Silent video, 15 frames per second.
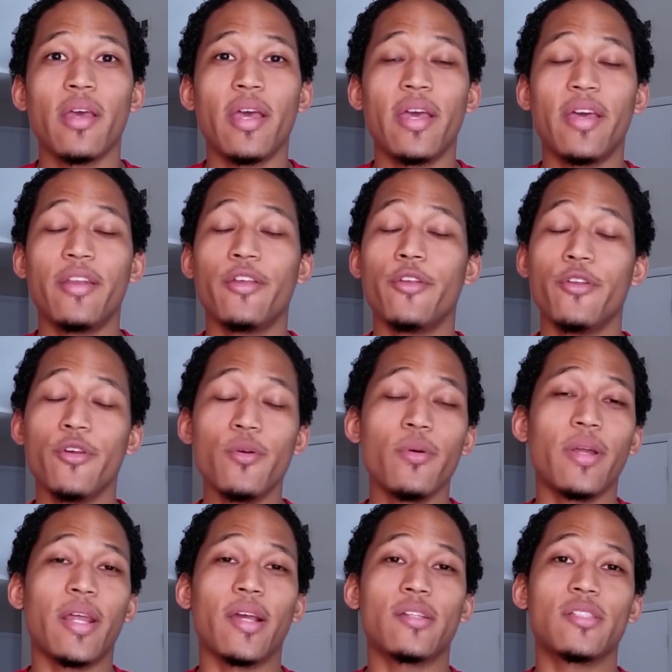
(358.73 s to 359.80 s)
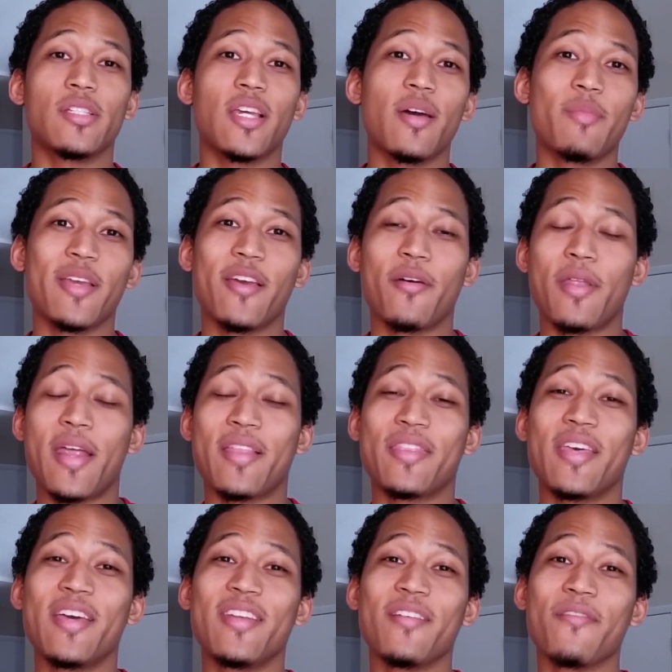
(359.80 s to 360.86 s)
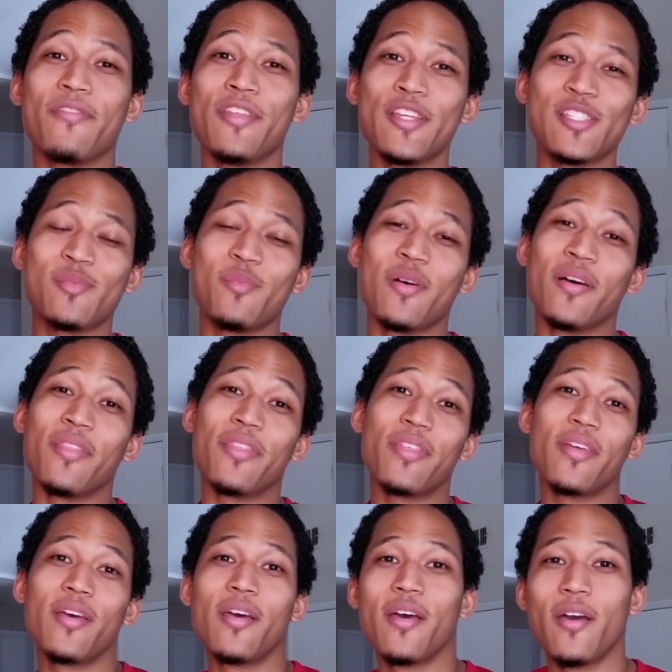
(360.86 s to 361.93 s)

and a new one actually coming out at the end of this month,